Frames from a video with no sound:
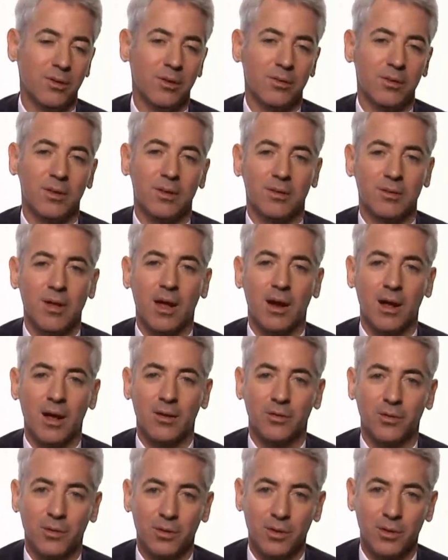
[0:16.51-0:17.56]
It's not
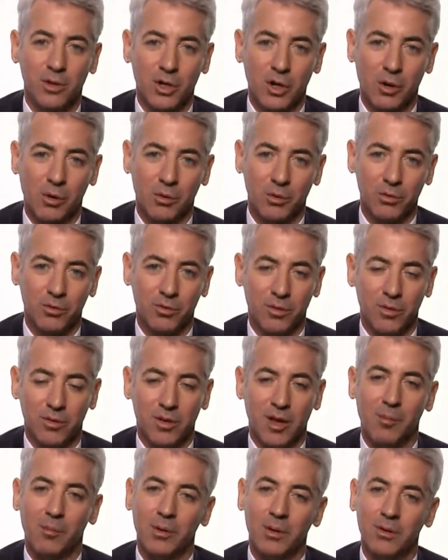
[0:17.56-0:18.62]
hostile to the shareholders of these
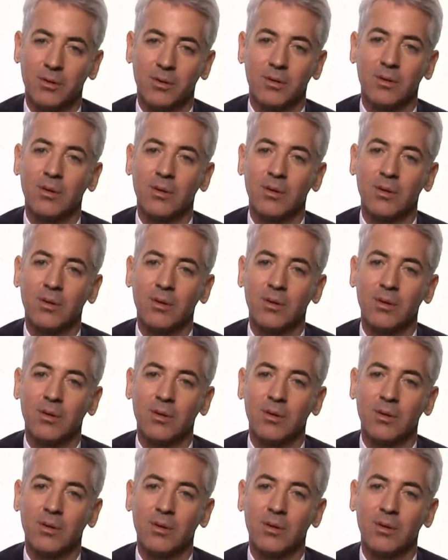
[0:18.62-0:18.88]
companies.